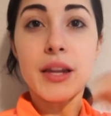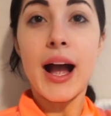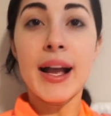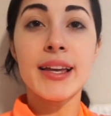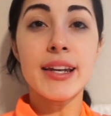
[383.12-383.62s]

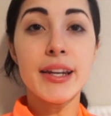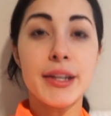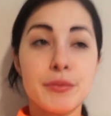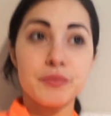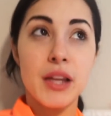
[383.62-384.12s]
I get it
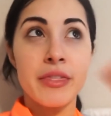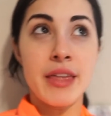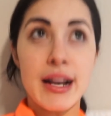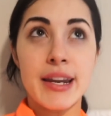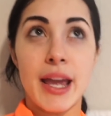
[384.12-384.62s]
in
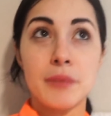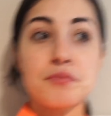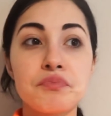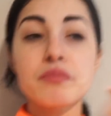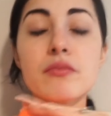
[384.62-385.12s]
that
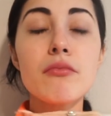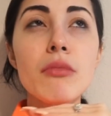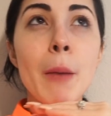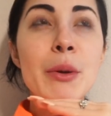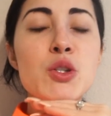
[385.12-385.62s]
day.
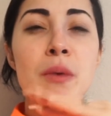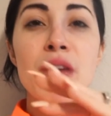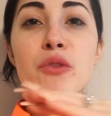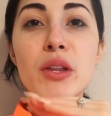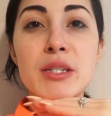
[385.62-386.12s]
Most
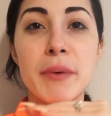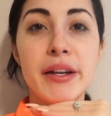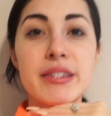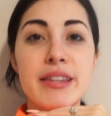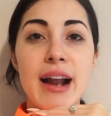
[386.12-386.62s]
painful
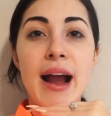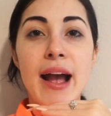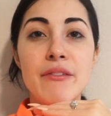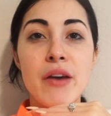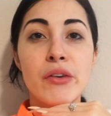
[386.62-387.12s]
experience that I
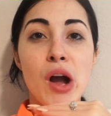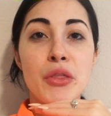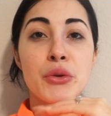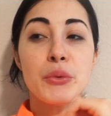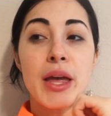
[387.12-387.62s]
have ever
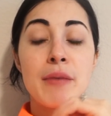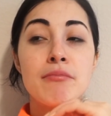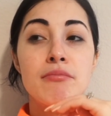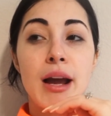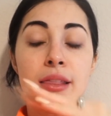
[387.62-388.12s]
gone through
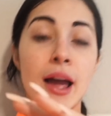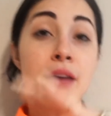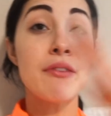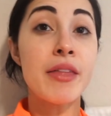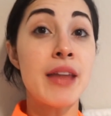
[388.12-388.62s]
in my
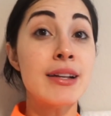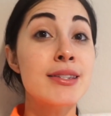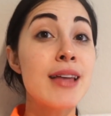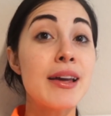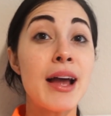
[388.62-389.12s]
life, and
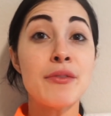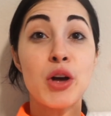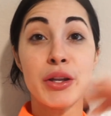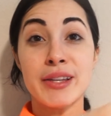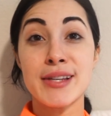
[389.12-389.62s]
that's that I've
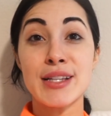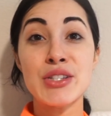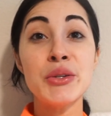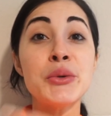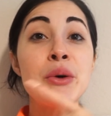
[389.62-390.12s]
gotten a
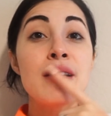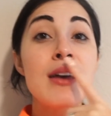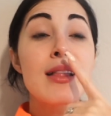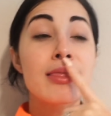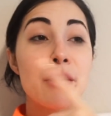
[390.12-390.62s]
tattoo,
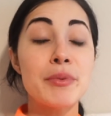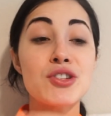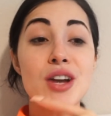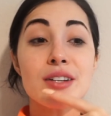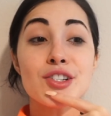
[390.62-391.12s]
lip
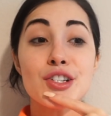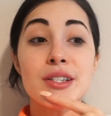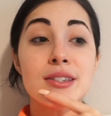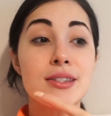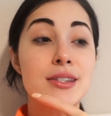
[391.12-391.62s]

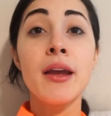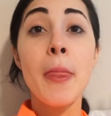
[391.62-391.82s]
injections.